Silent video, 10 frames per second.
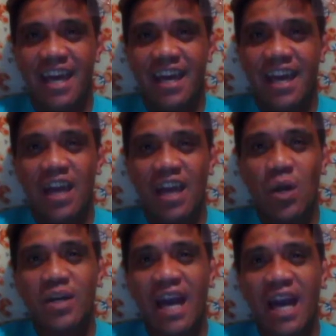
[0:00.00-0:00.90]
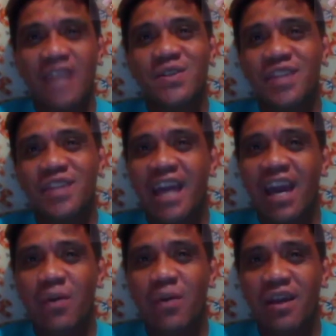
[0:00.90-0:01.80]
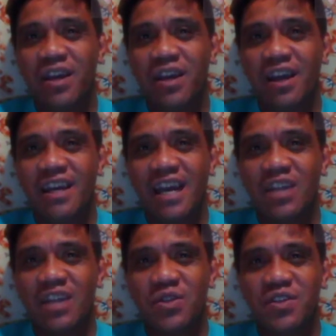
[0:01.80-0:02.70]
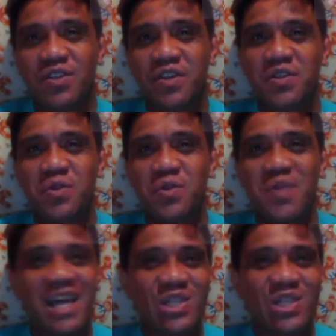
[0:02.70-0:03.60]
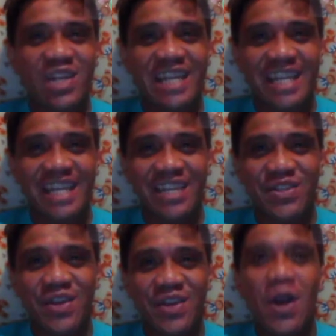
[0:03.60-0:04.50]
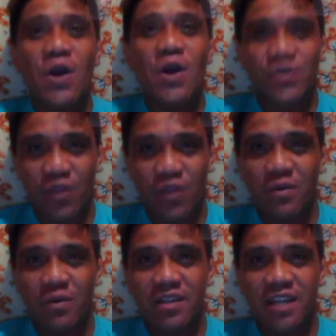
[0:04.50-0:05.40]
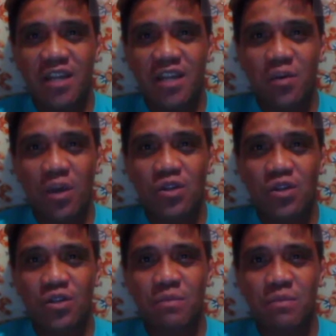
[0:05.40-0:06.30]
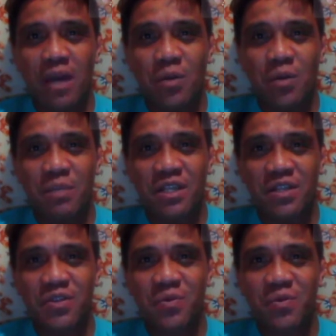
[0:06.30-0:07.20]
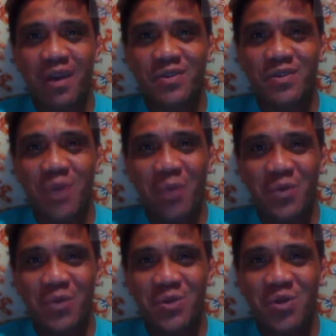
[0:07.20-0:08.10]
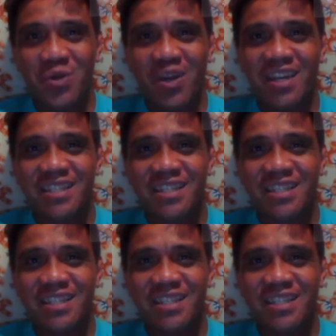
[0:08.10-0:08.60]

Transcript: Hello guys, good day. We are here again to discuss a new lesson, and that is solving quadratic equation by completing the squares. Hope you enjoy it.